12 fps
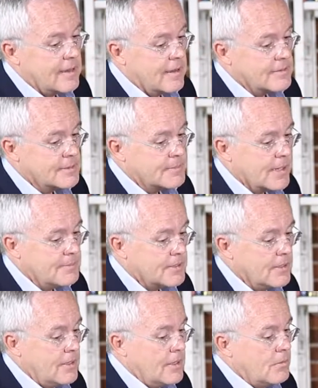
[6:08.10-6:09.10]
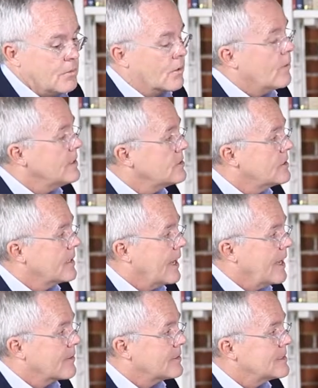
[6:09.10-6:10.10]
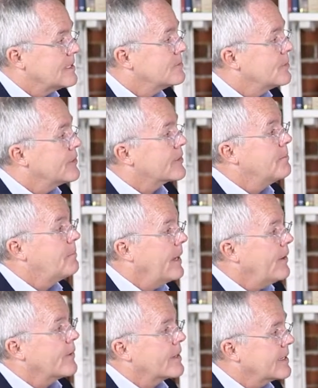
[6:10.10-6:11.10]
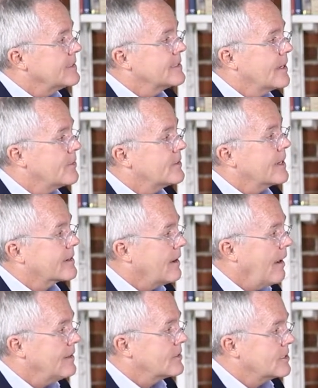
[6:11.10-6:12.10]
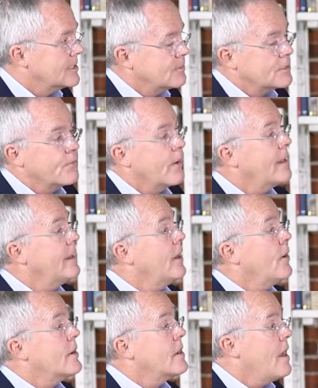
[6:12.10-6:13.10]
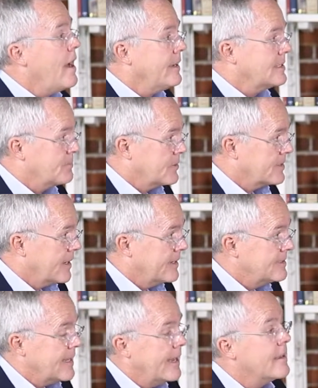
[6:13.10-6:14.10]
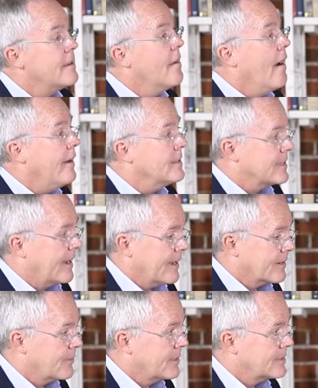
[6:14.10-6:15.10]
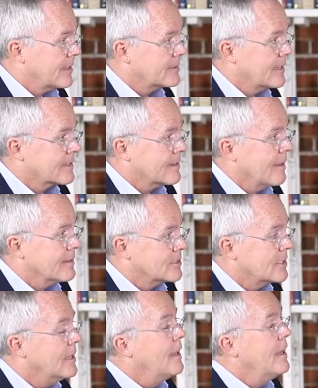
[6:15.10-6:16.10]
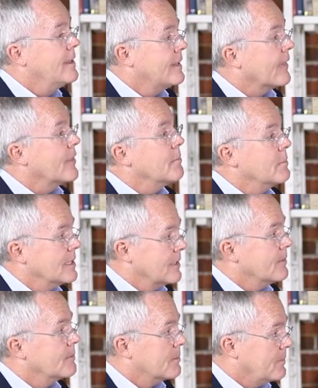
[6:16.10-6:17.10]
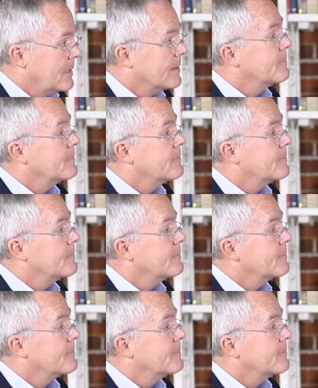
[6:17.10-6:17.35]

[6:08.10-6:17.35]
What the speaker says: sometimes will question the accuracies when they're comparing against other technologies, which frankly are not as precise and not as accurate as our technology, yet they believe them to be.